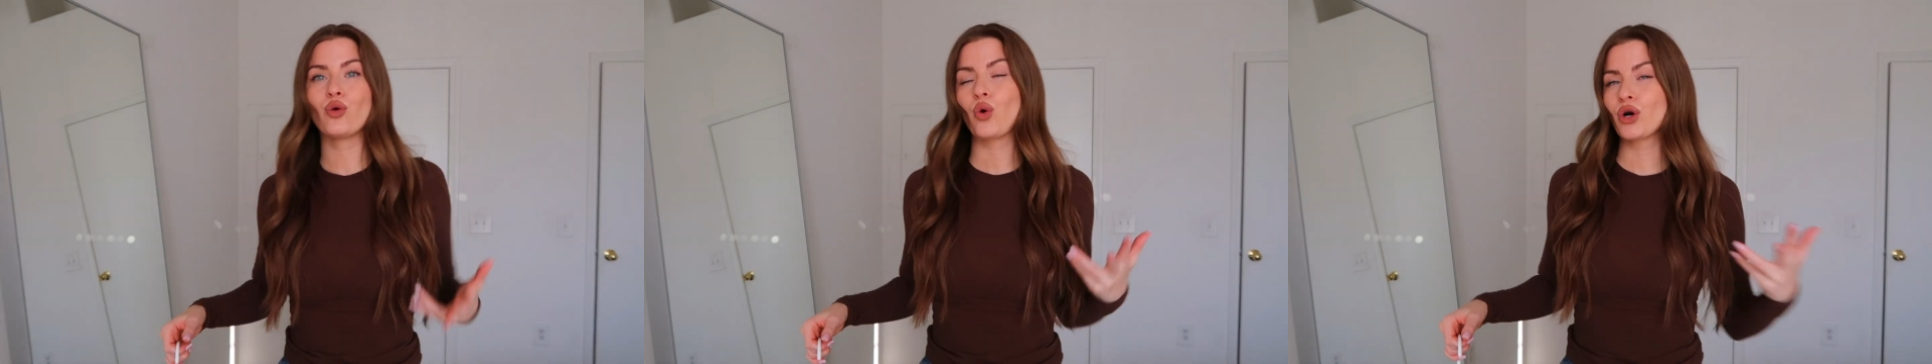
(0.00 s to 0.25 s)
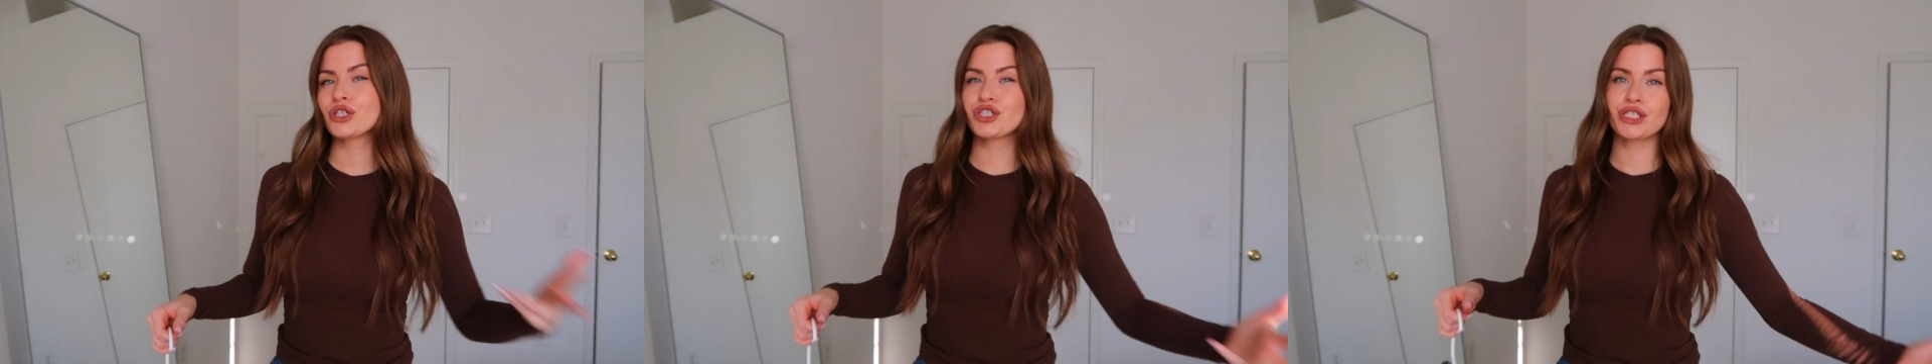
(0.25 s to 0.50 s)

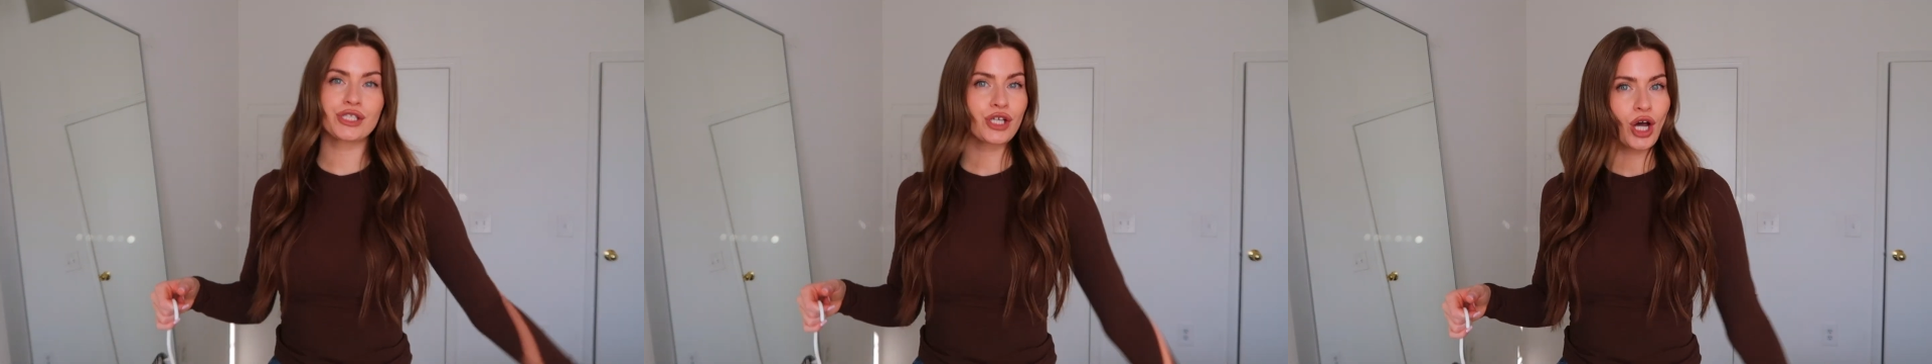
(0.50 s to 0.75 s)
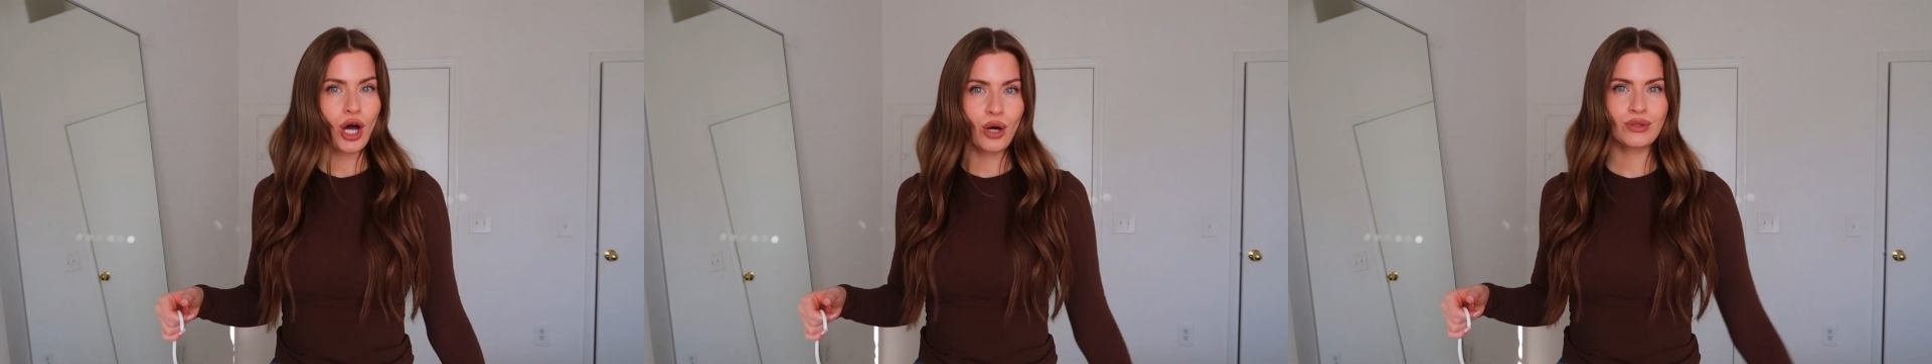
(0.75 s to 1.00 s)
gorgeous
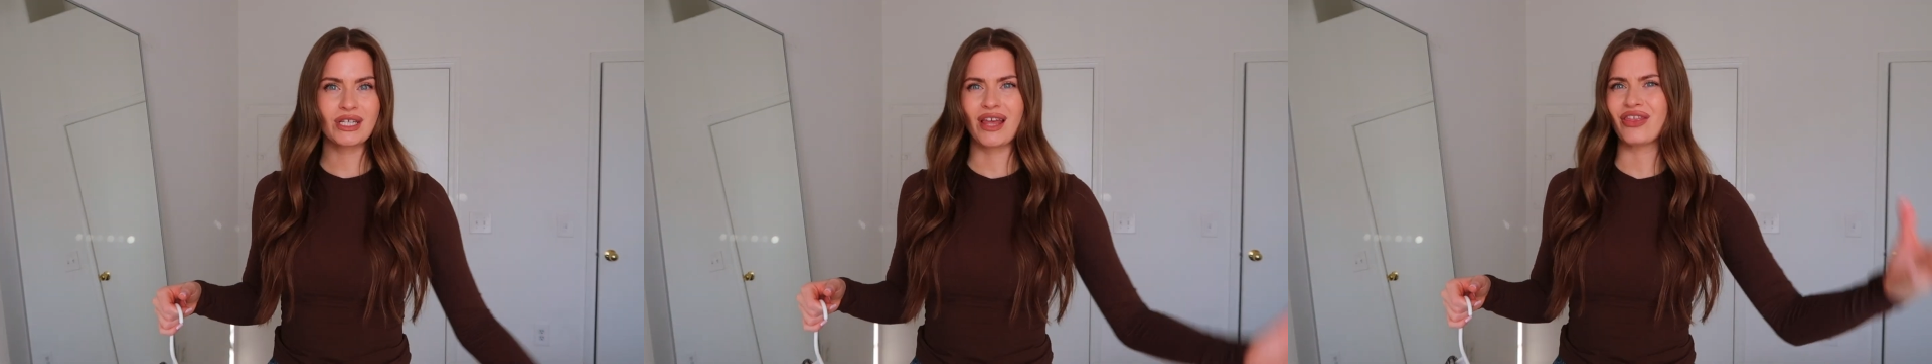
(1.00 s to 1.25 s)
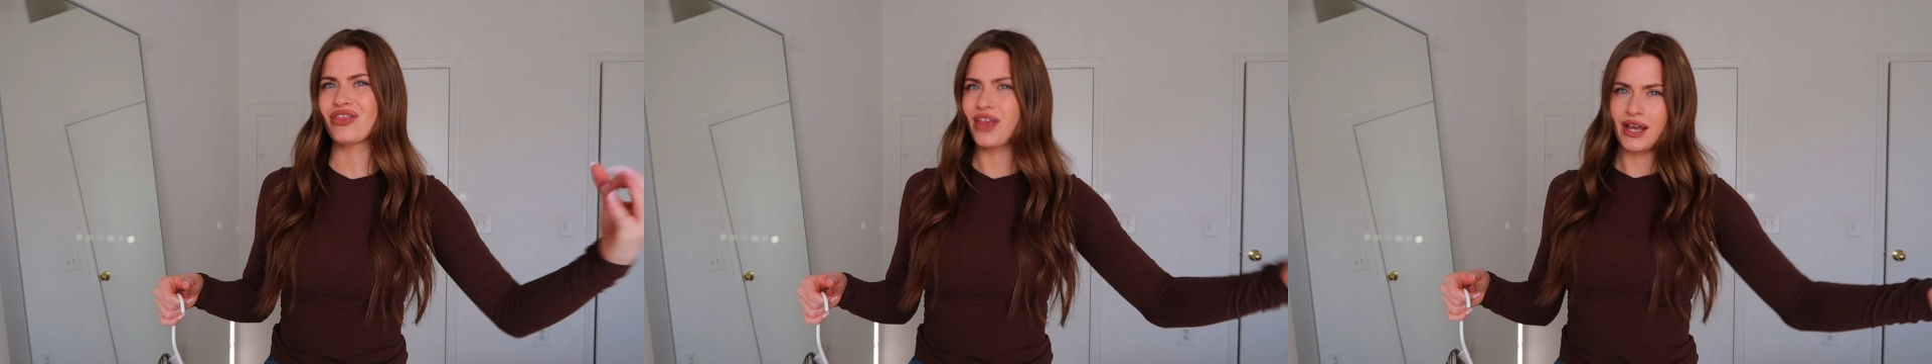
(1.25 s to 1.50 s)
coat, a
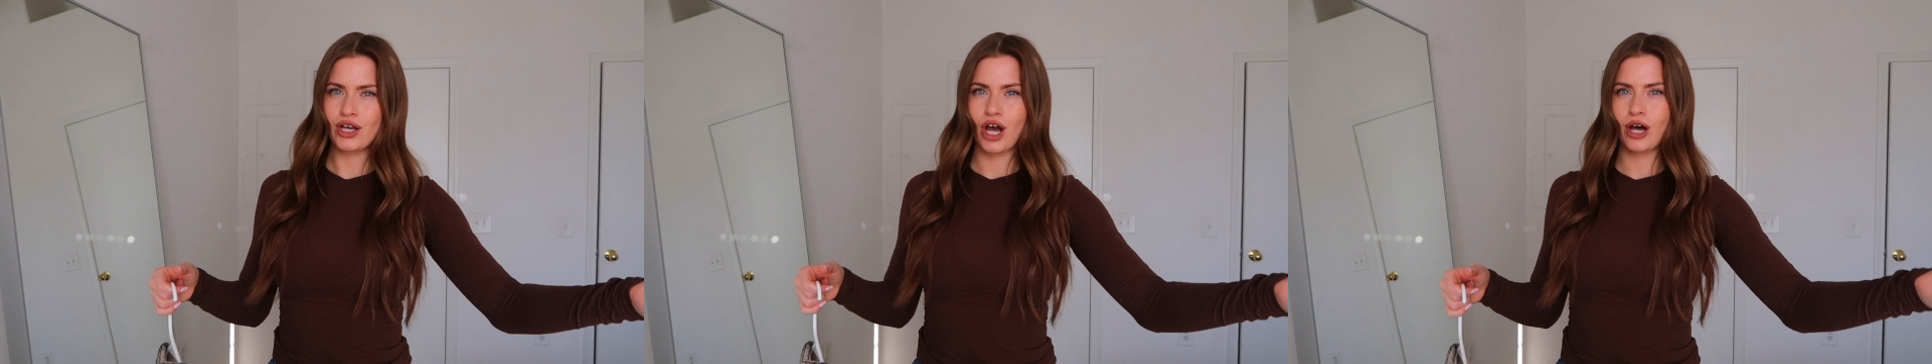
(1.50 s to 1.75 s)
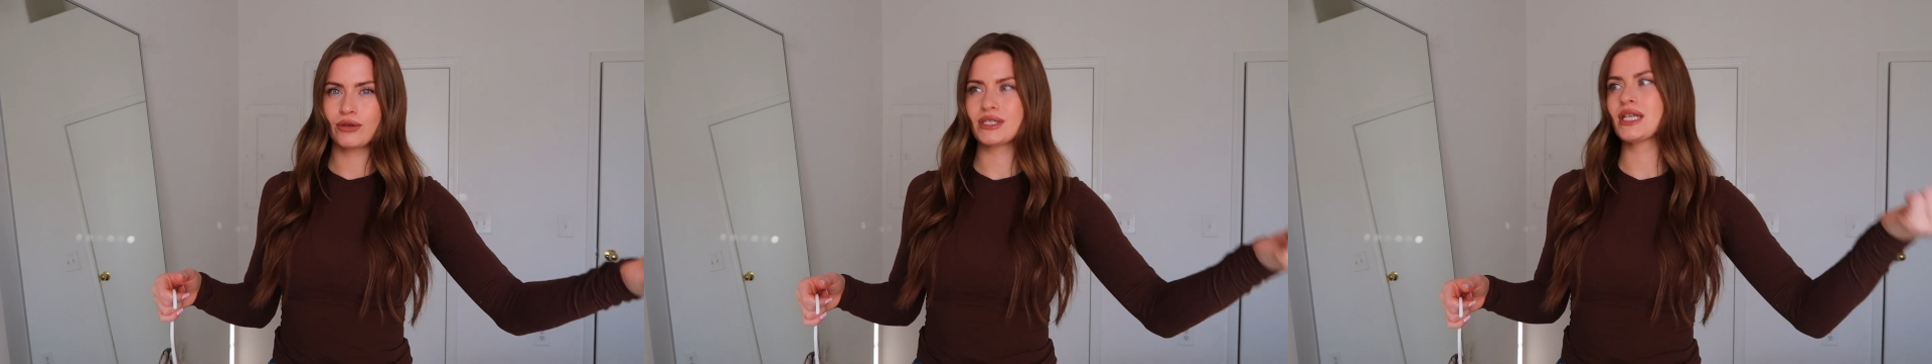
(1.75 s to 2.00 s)
thick
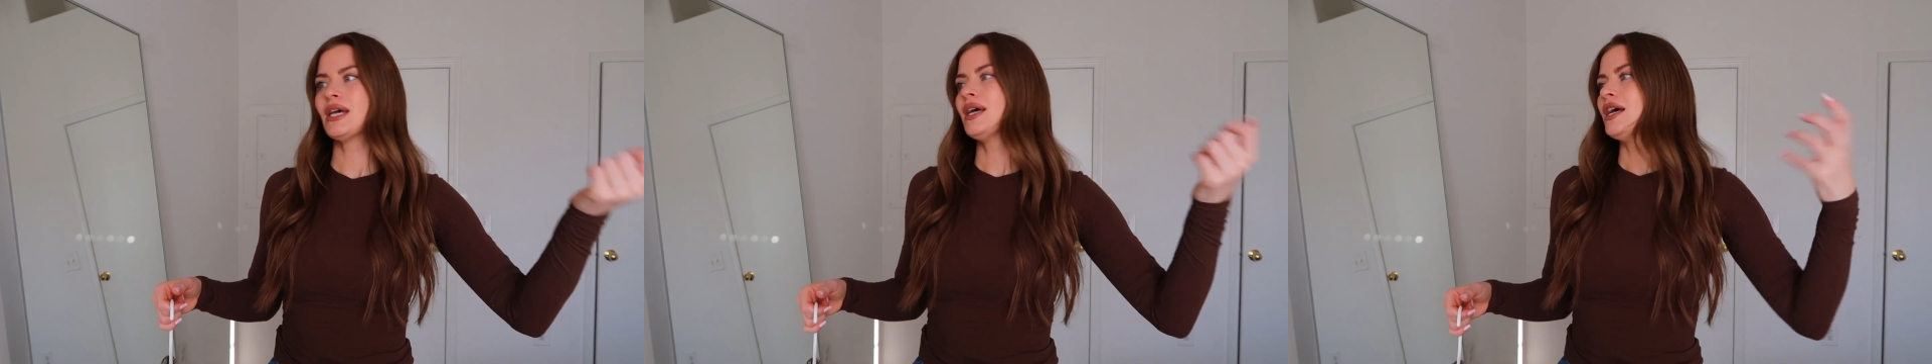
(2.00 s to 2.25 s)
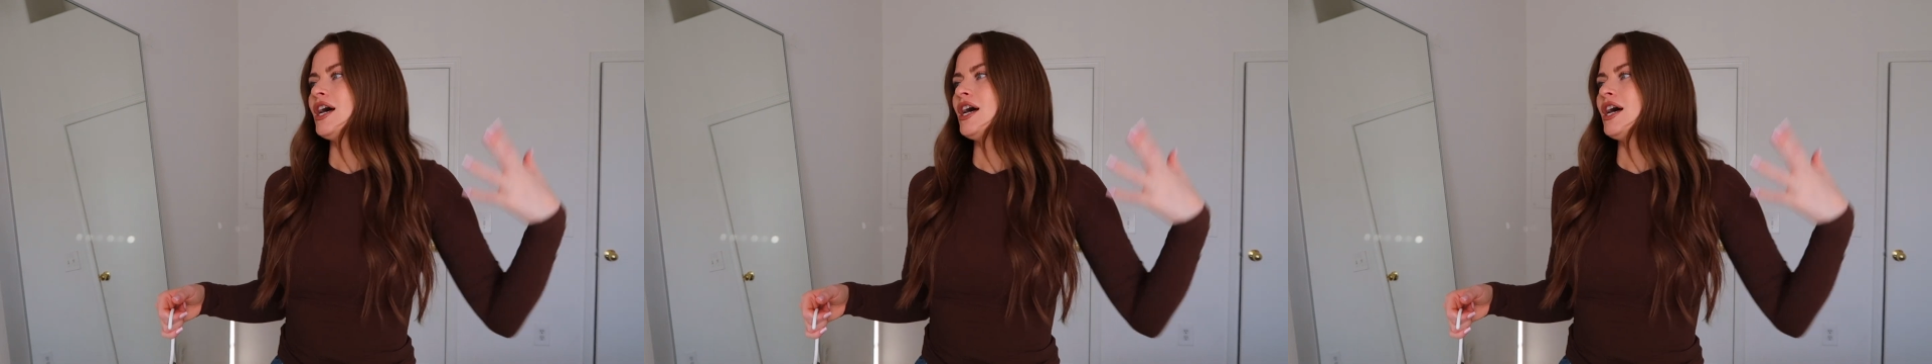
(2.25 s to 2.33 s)
coat,